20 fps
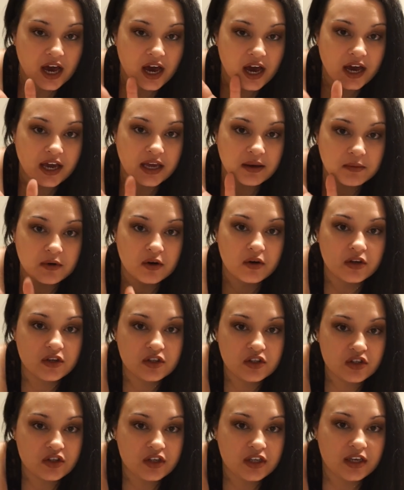I'm
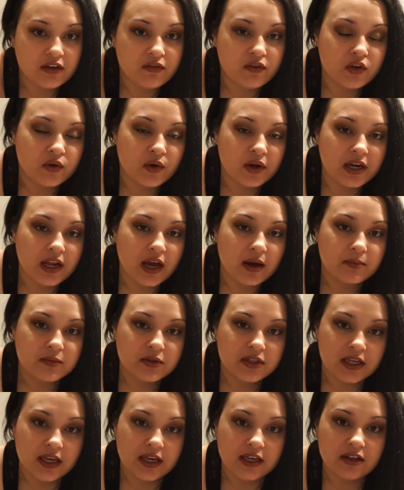going to give you an
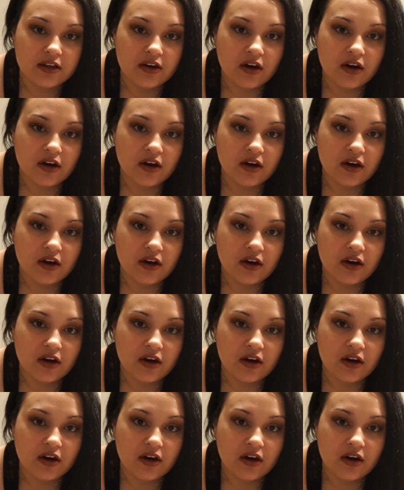update